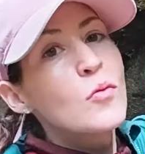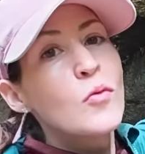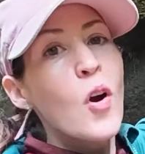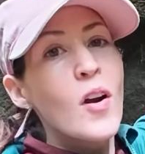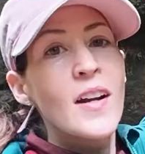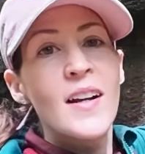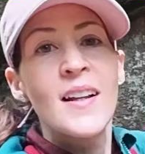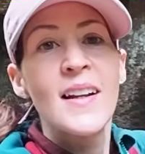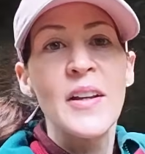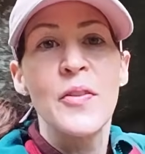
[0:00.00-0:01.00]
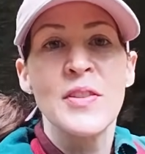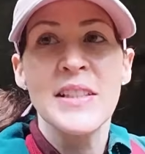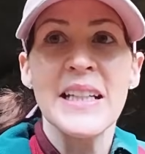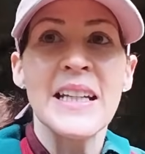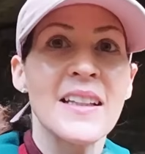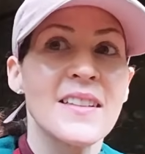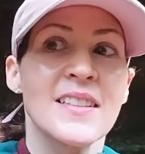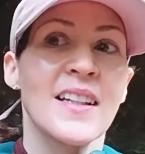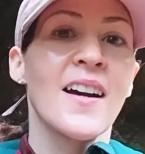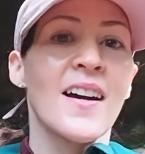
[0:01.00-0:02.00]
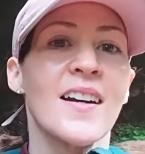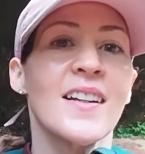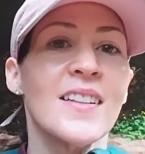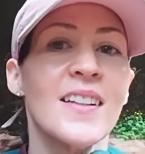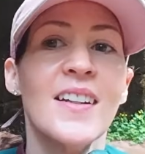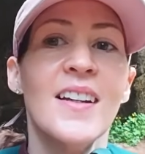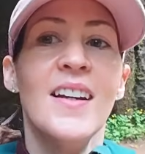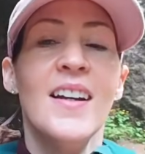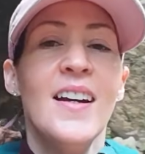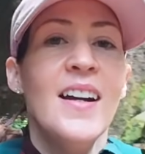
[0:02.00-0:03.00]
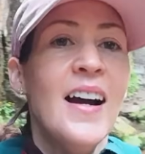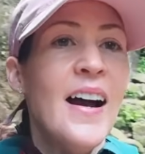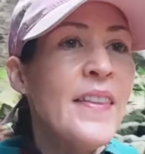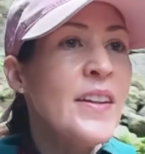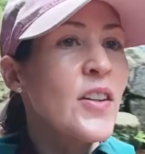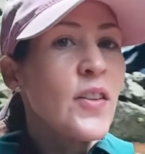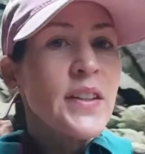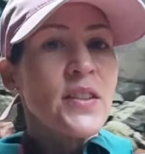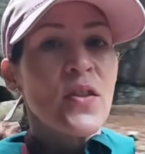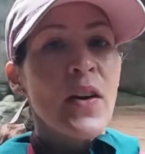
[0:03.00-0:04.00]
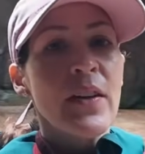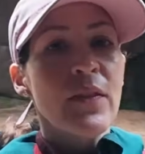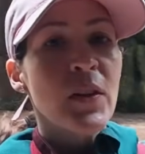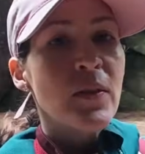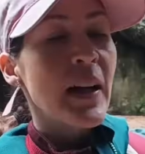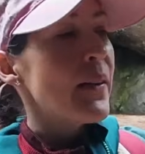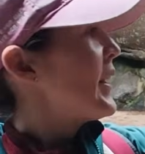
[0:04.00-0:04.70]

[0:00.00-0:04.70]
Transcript: rock cliffs either side. And then you've got this great view down